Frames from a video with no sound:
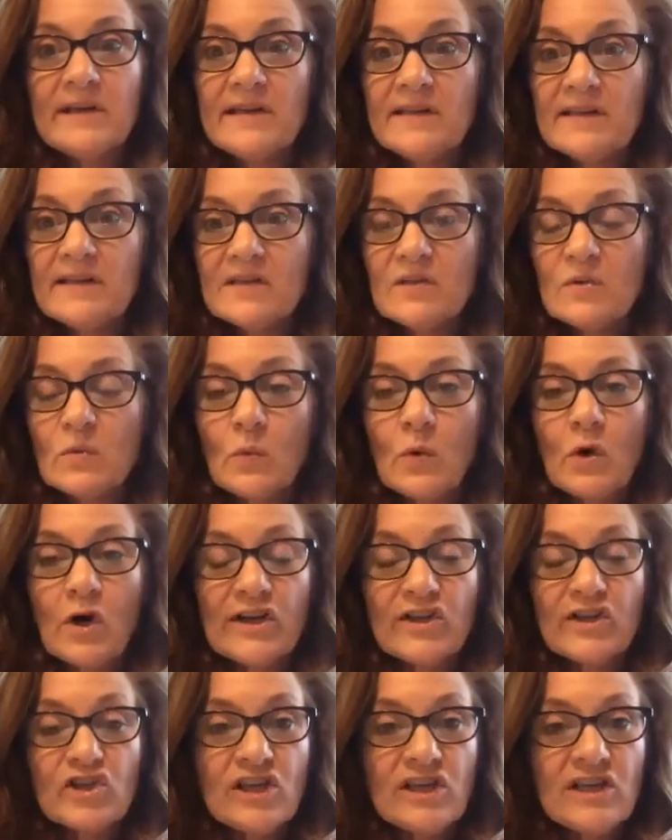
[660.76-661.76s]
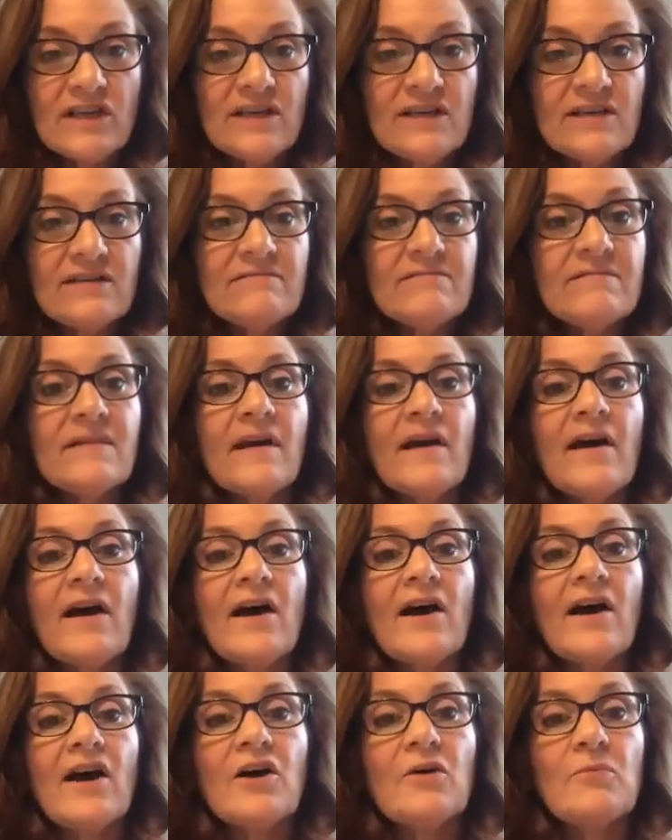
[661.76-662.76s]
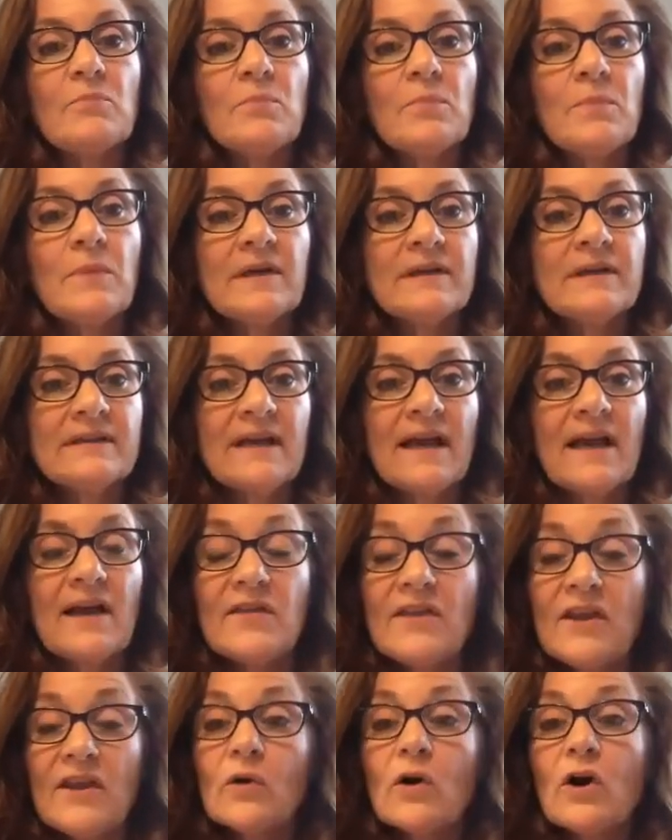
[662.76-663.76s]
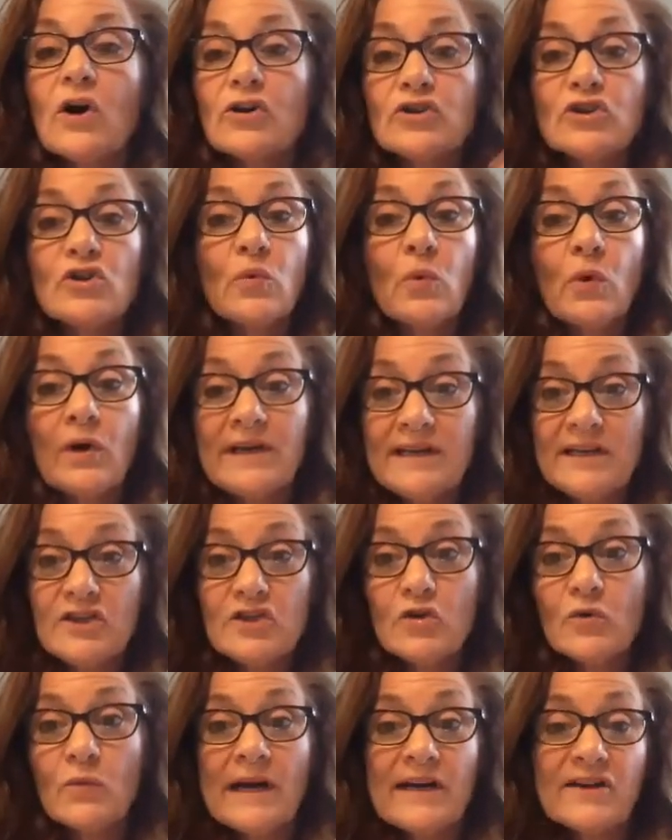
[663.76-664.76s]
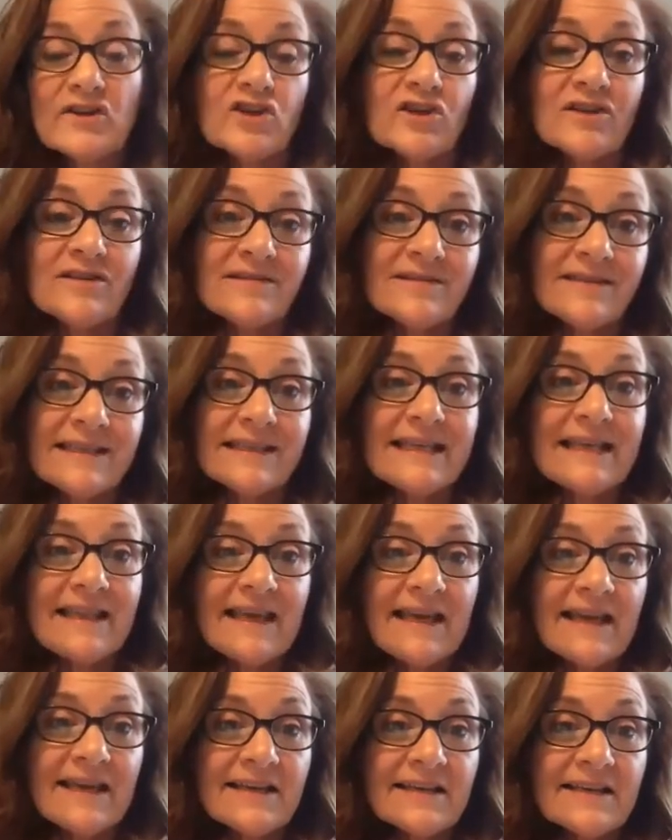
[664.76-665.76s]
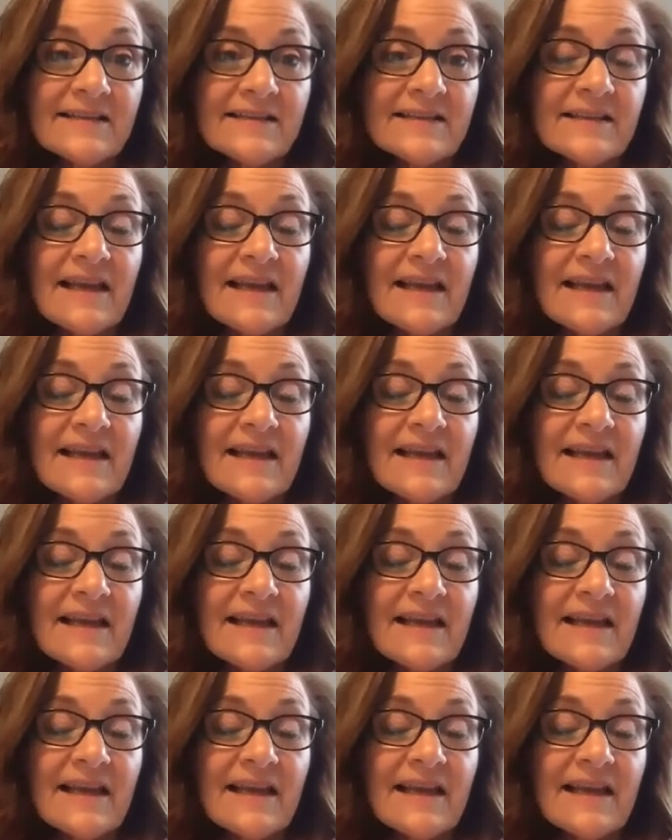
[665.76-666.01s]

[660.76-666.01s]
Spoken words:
that's watching, there are 20 directions to this,